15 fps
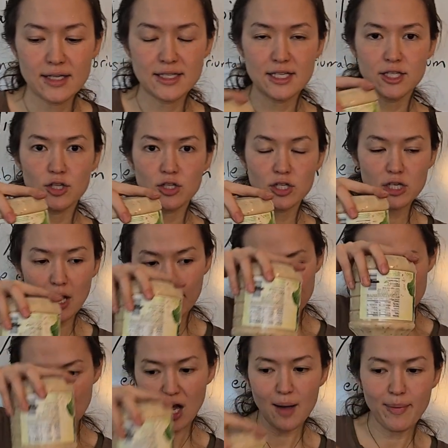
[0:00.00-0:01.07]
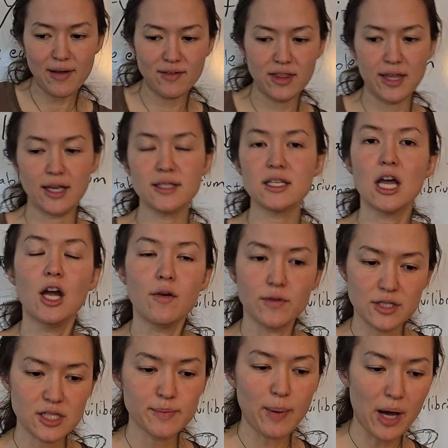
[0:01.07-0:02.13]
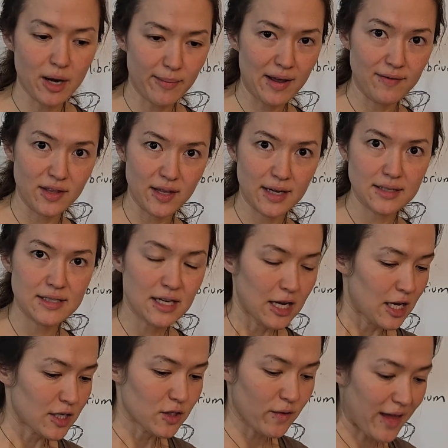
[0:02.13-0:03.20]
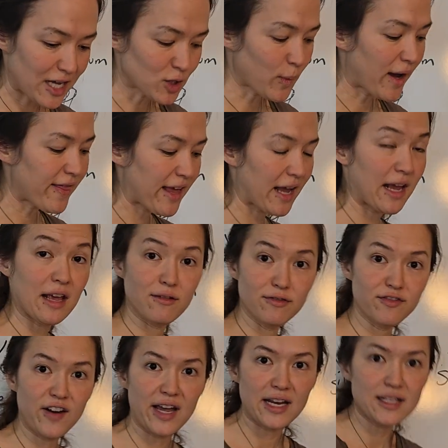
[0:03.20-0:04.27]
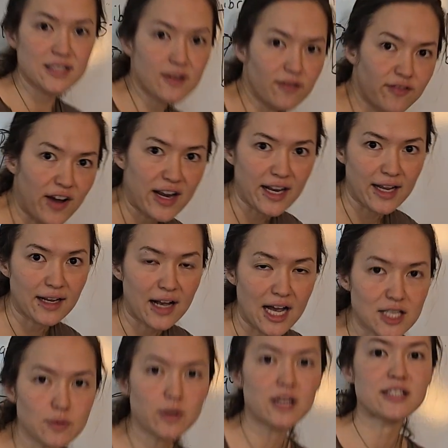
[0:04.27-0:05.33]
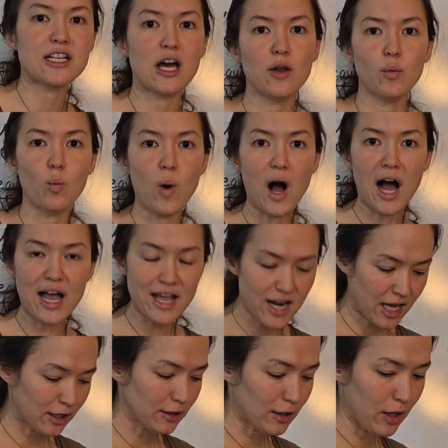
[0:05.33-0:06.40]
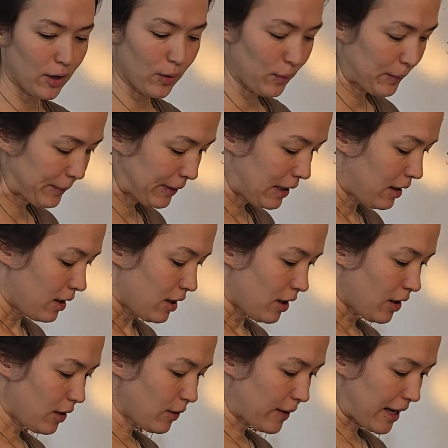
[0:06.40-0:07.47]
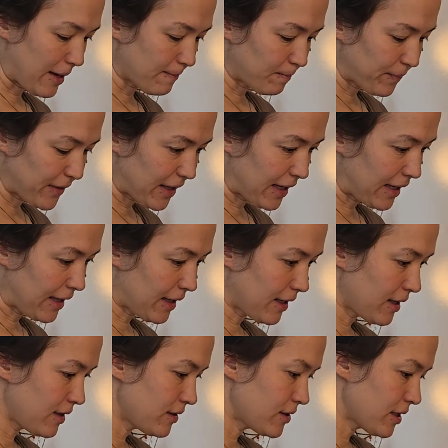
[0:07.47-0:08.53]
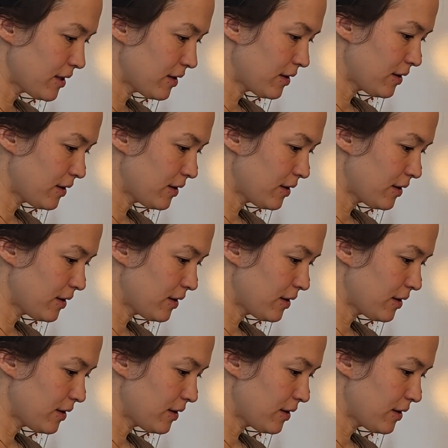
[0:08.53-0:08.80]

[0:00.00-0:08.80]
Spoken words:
It's easier to topple top heavy things versus bottom heavy things. So that's why they, in fighting, guys will get down wide and low. Okay, and...